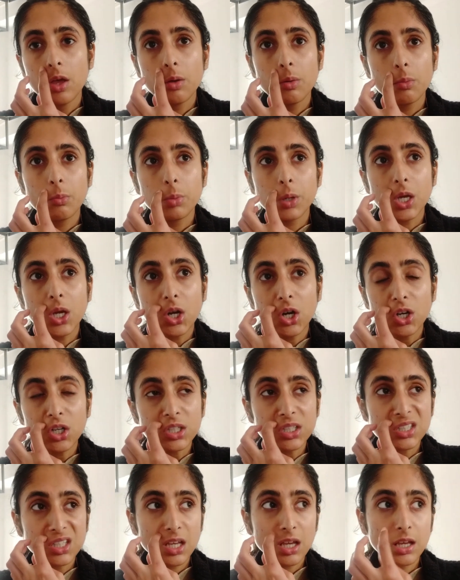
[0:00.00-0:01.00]

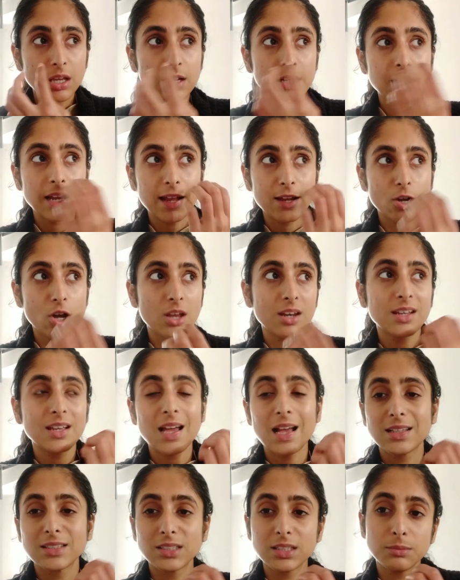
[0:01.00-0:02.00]
because glycolic
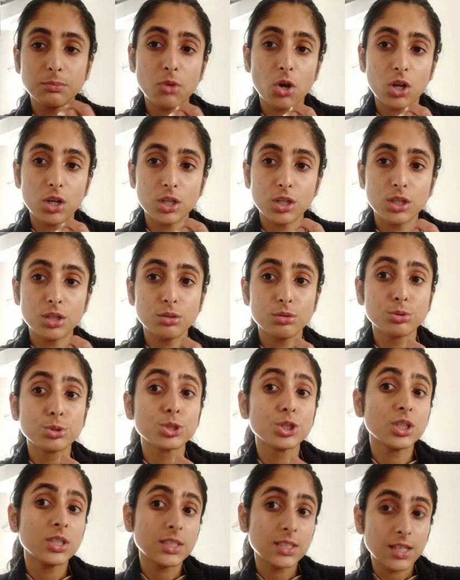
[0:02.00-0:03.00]
acid molecules,
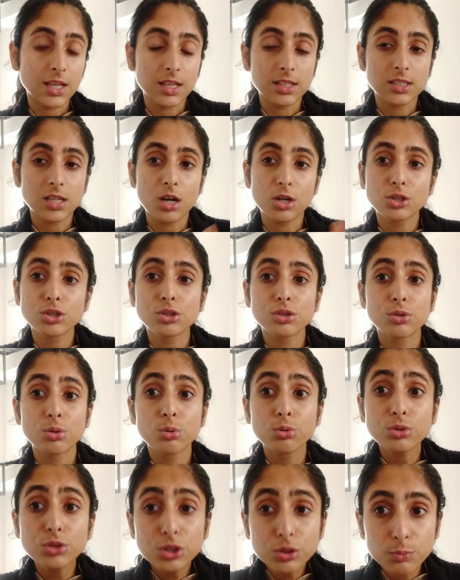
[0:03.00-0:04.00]
she says, are
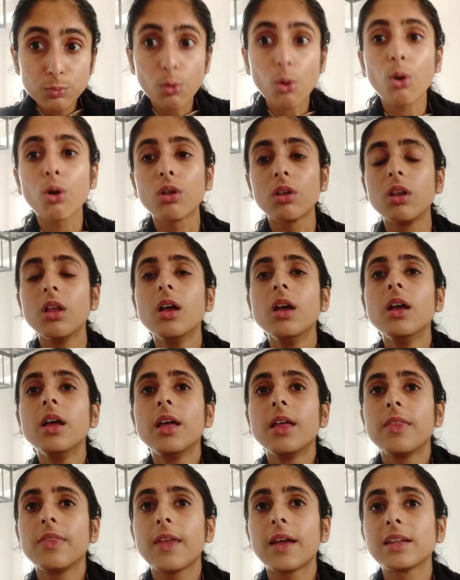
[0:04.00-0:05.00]
so small
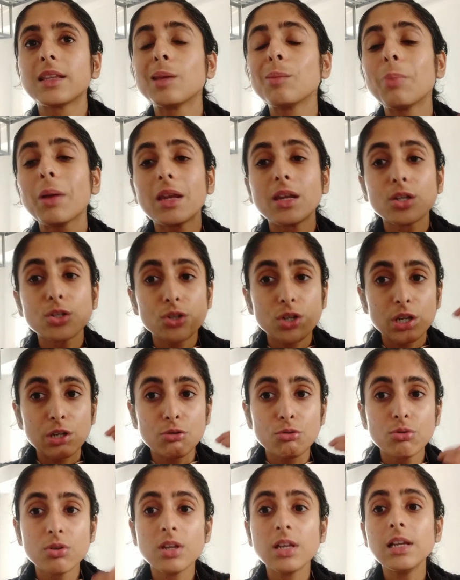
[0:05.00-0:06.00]
that they
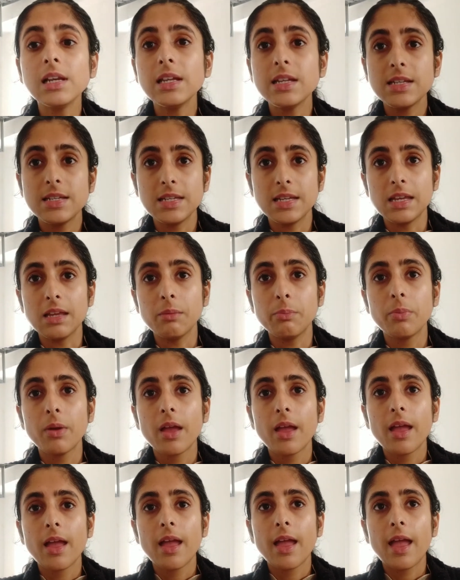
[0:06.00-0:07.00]
penetrate really deep,
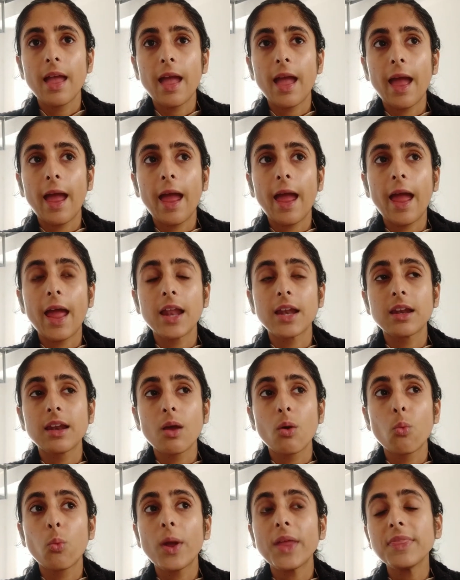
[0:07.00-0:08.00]
and
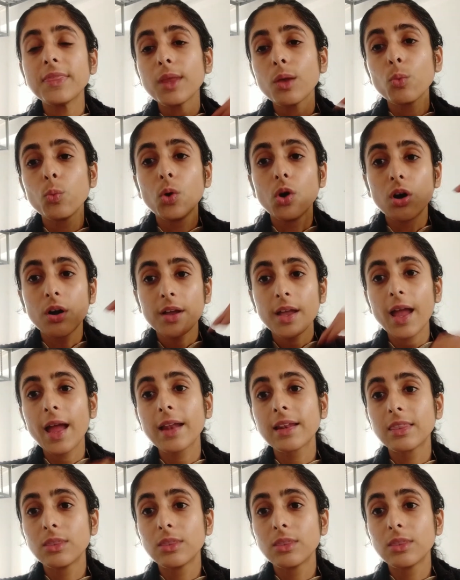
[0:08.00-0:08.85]
when they work at